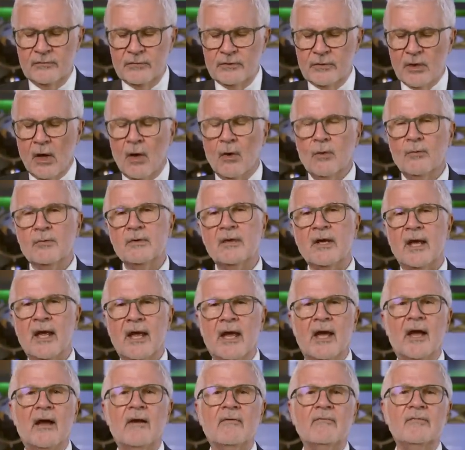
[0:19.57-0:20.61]
don't
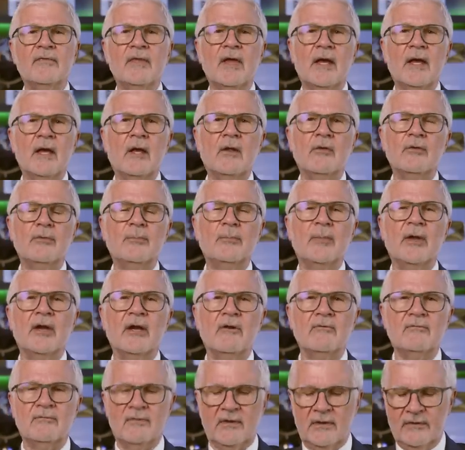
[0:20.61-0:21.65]
have the health
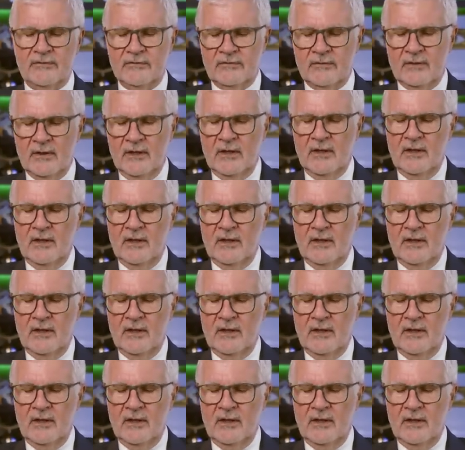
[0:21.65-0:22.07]
benefits